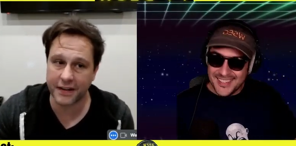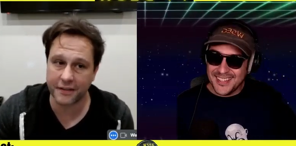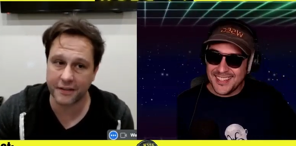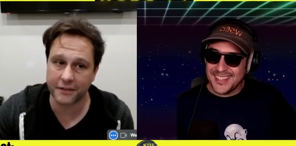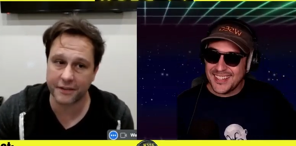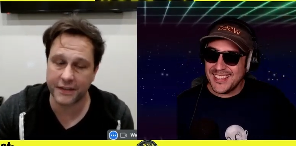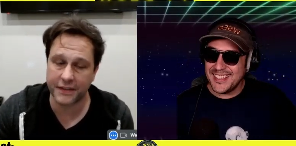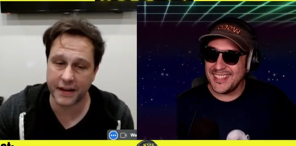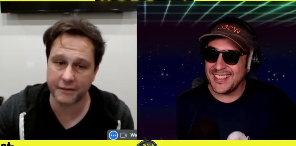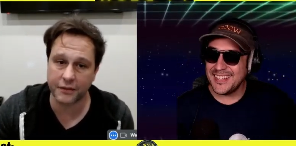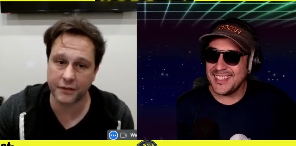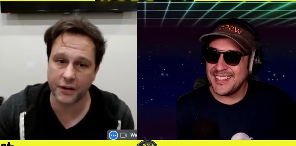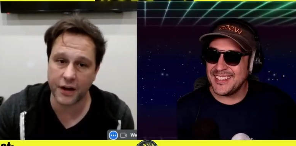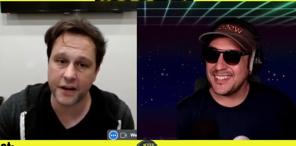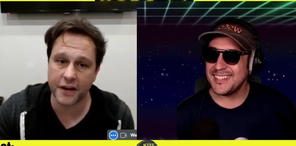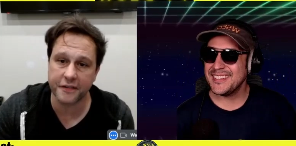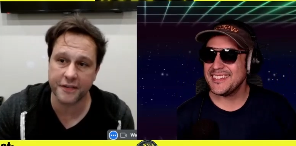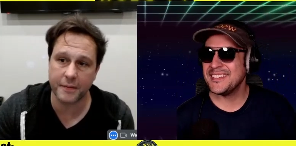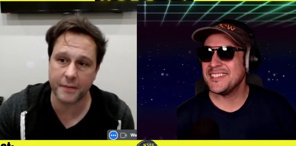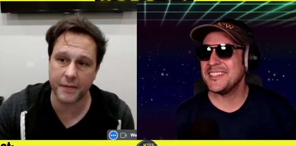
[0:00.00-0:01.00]
Speaker 1: they've they've
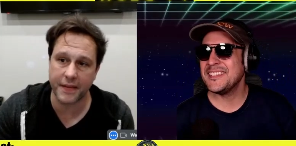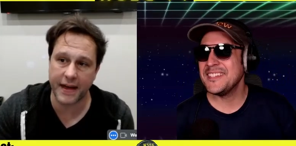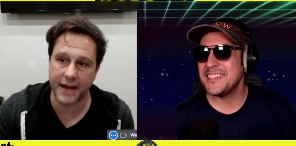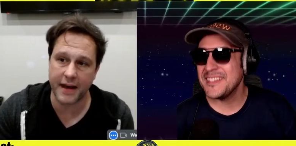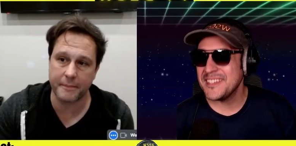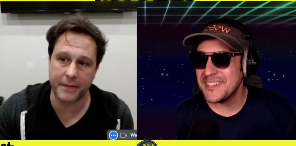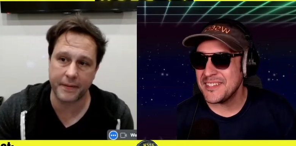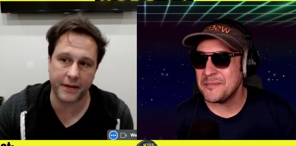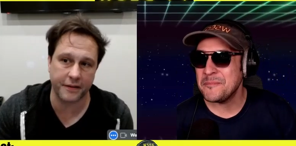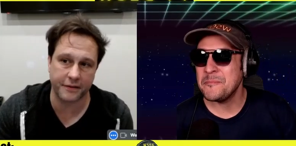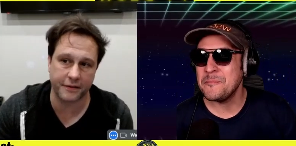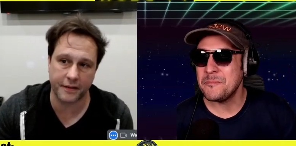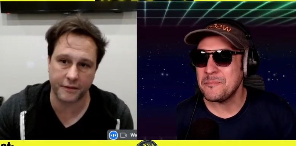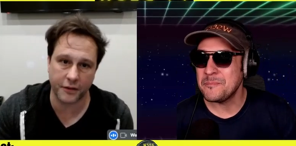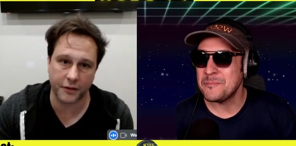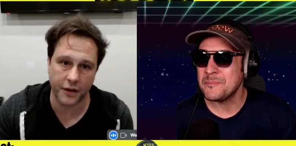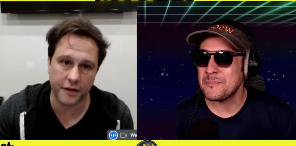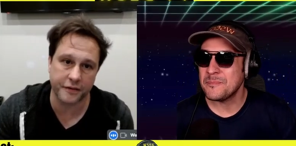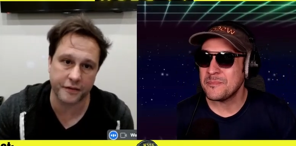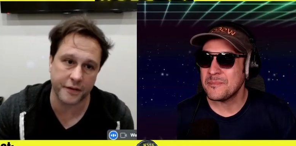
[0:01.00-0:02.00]
lost some of that because mm-hmm. they've
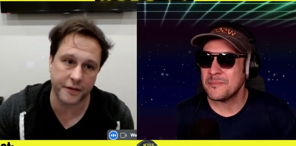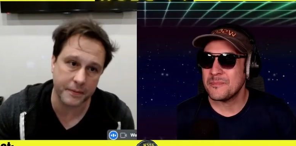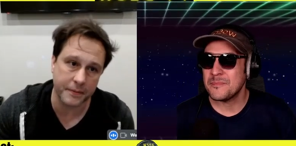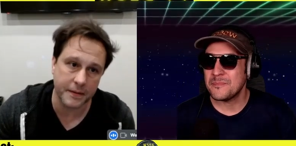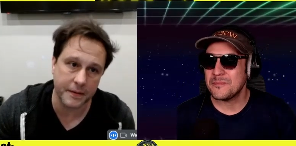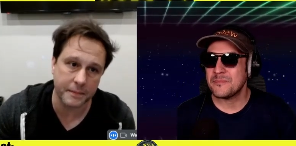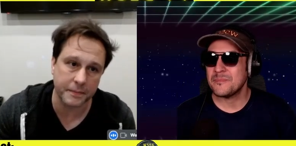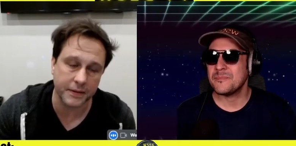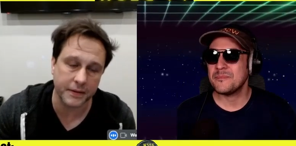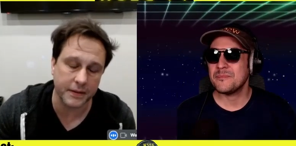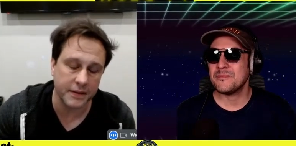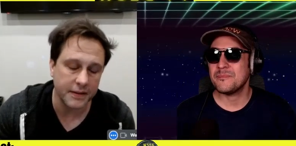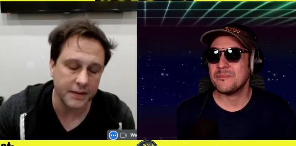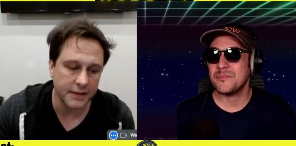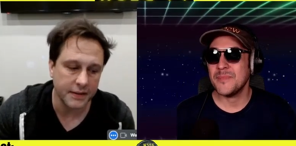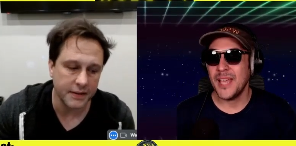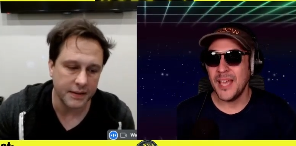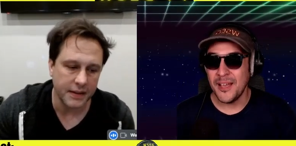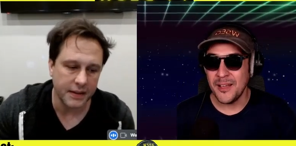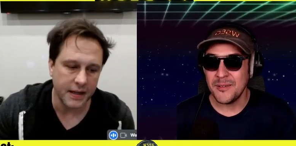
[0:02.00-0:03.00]
lost their people.
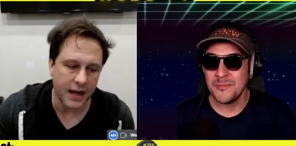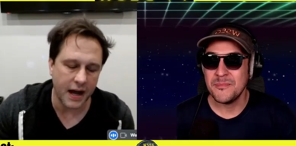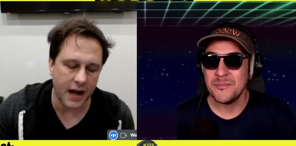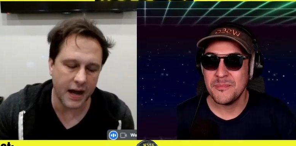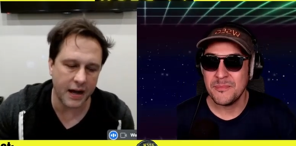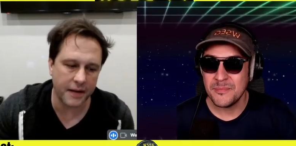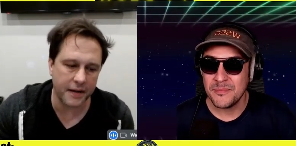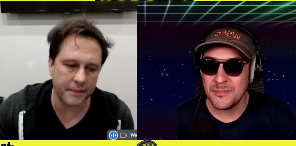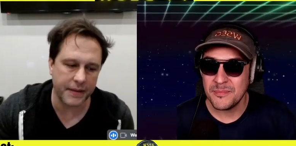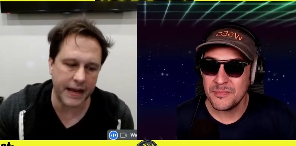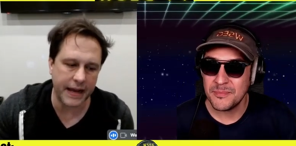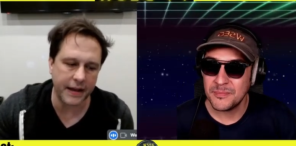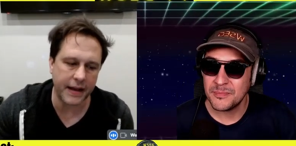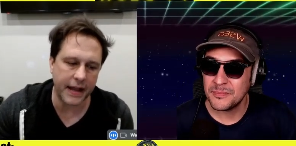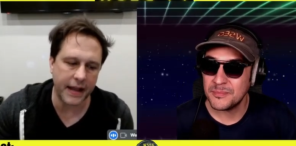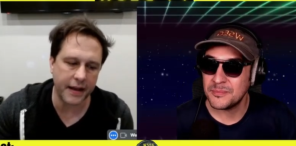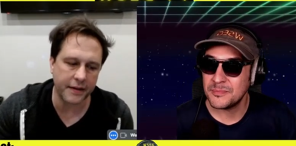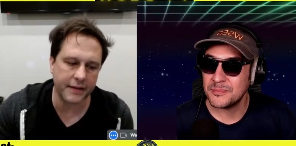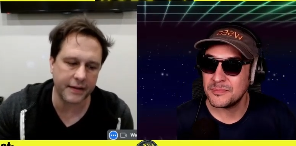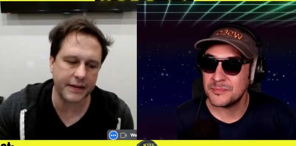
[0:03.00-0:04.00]
Yeah. Uh, it,
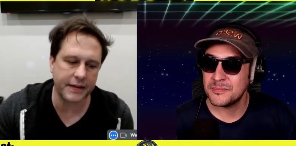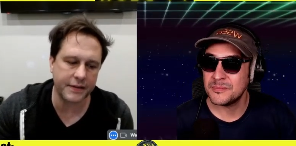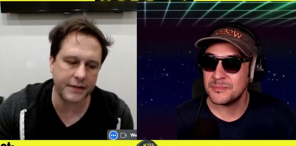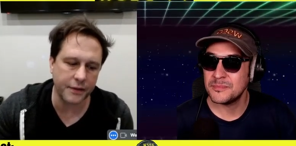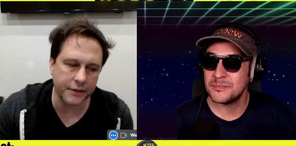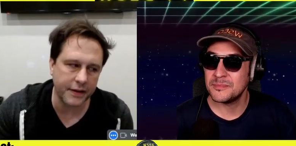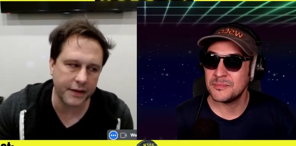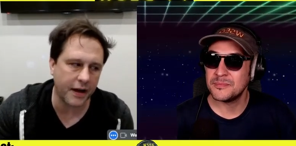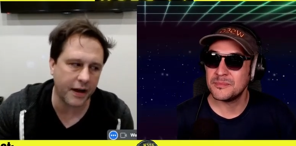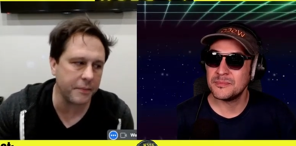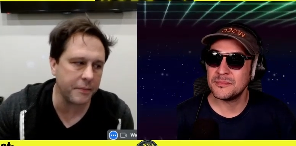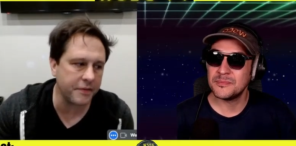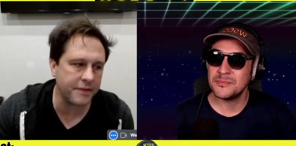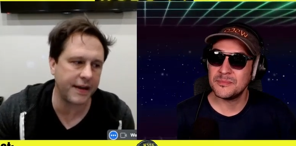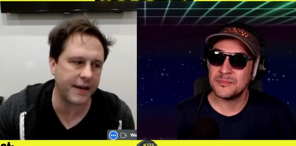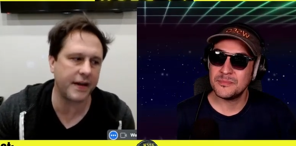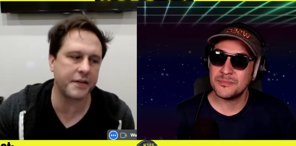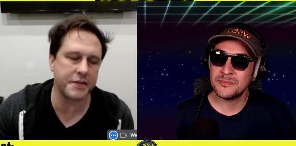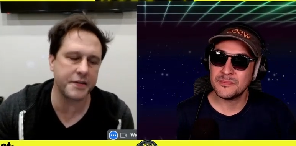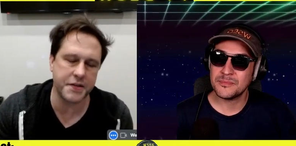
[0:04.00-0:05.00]
it it comes
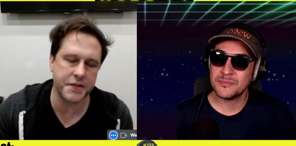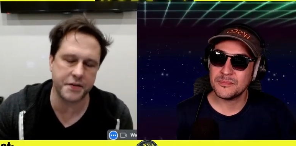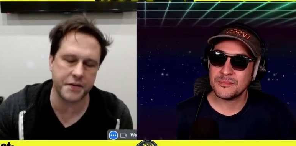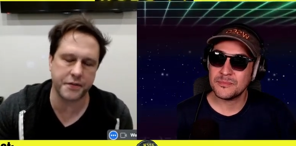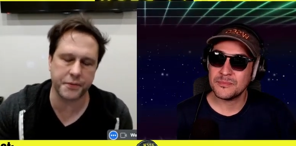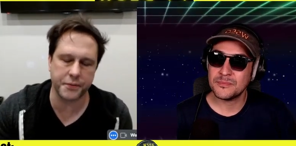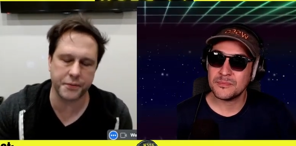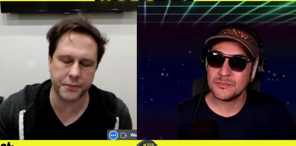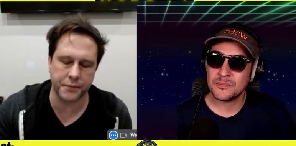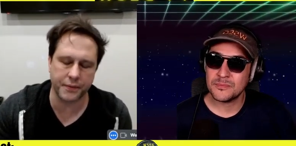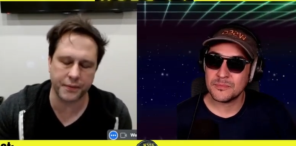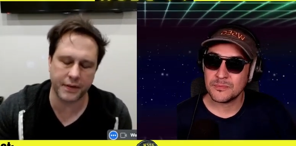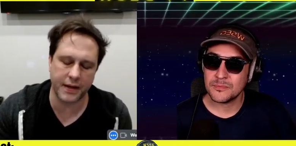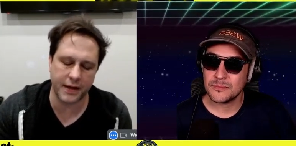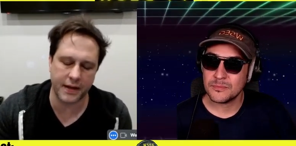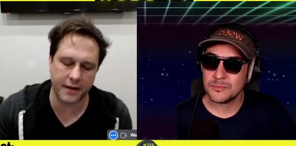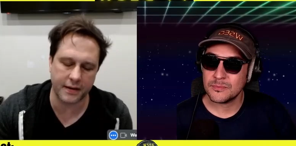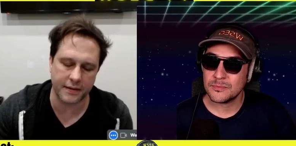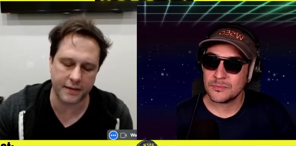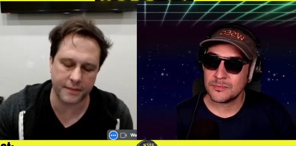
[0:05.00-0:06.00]
down to
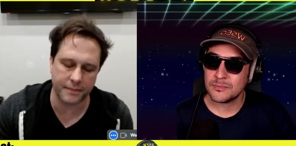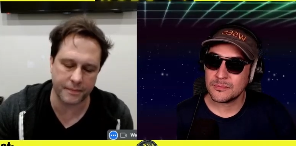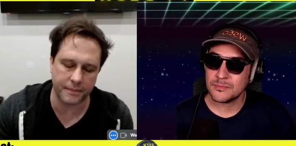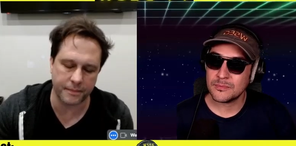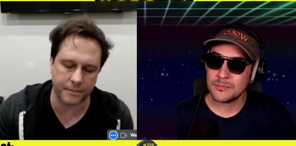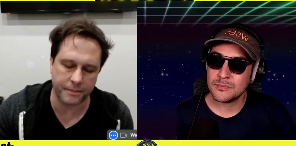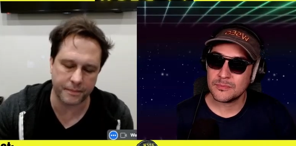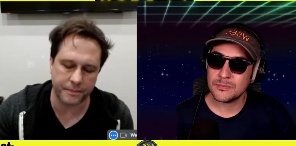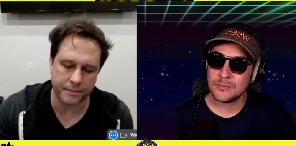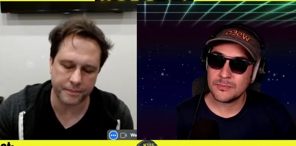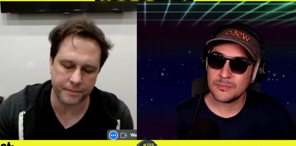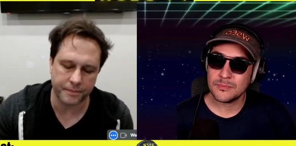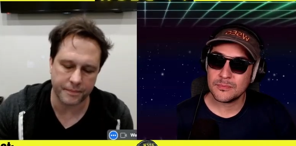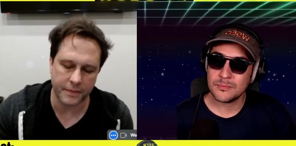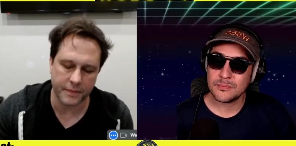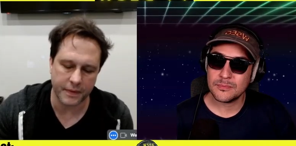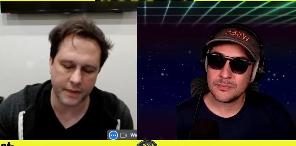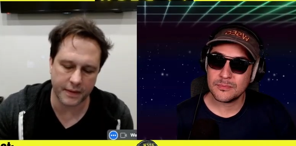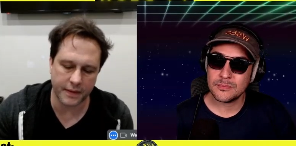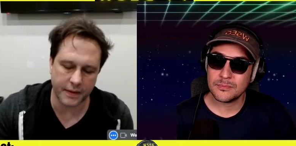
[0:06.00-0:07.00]
um,
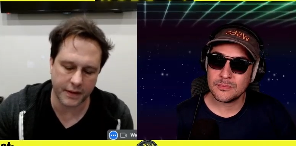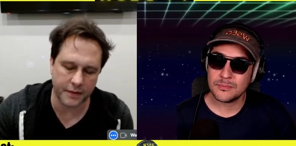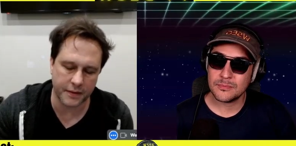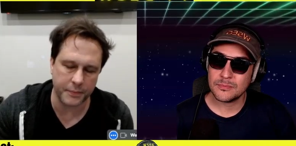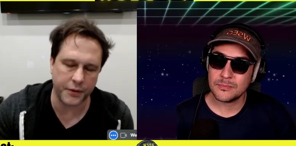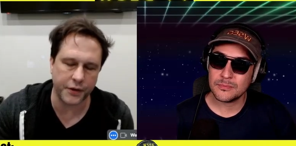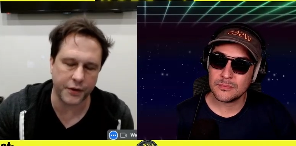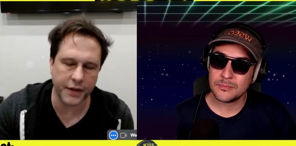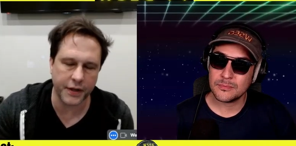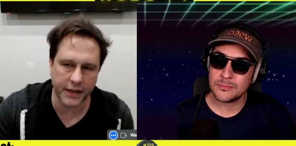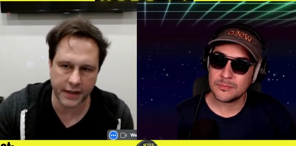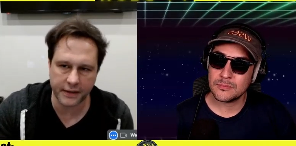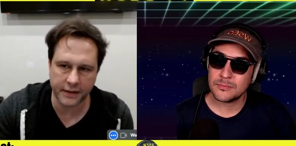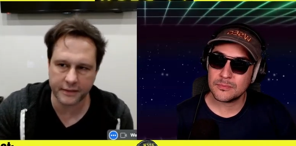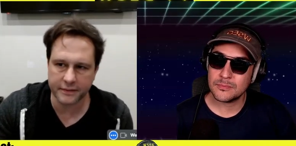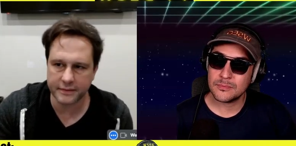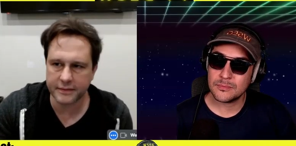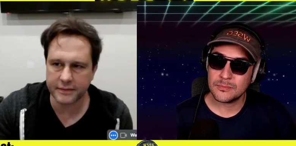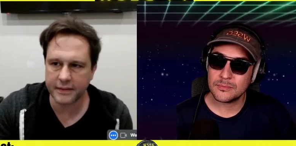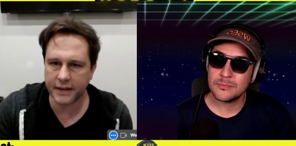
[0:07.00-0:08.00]
community
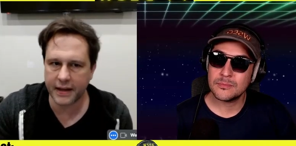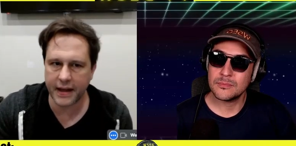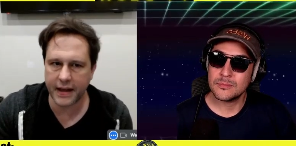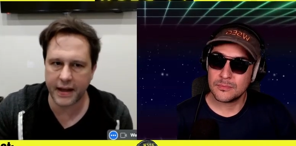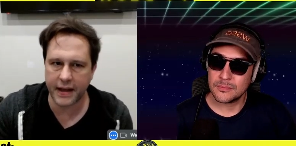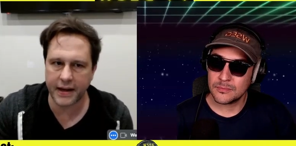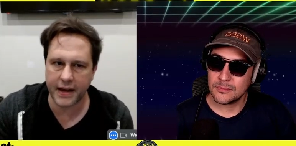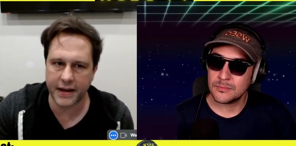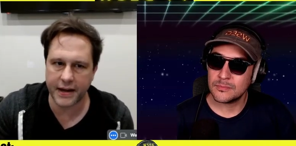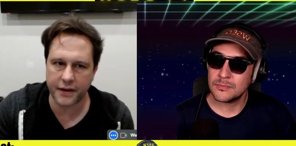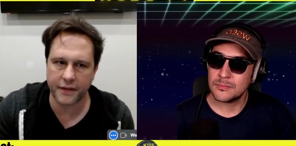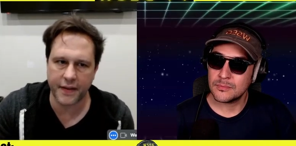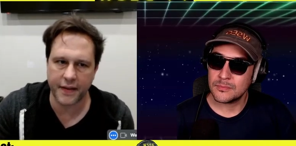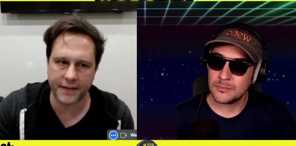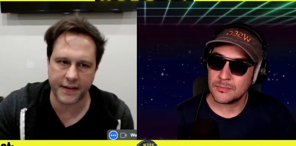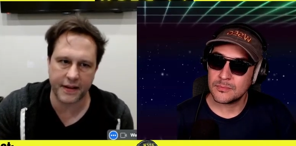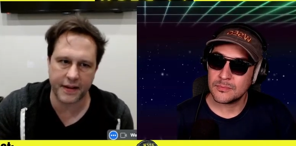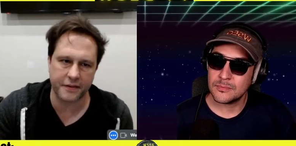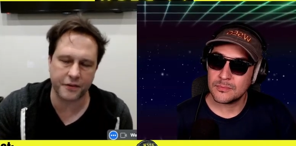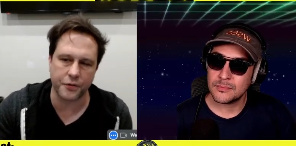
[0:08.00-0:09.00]
and I know that
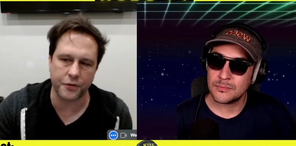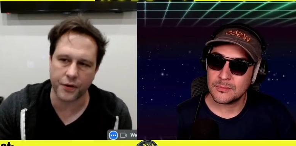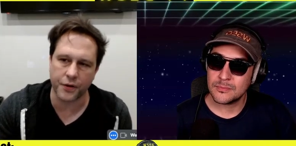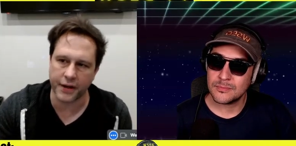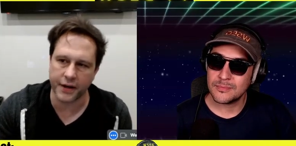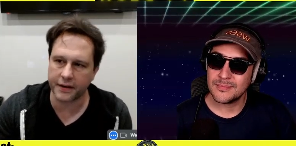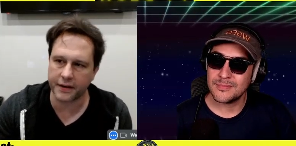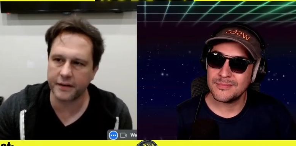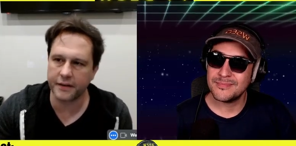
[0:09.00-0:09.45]
that's corny,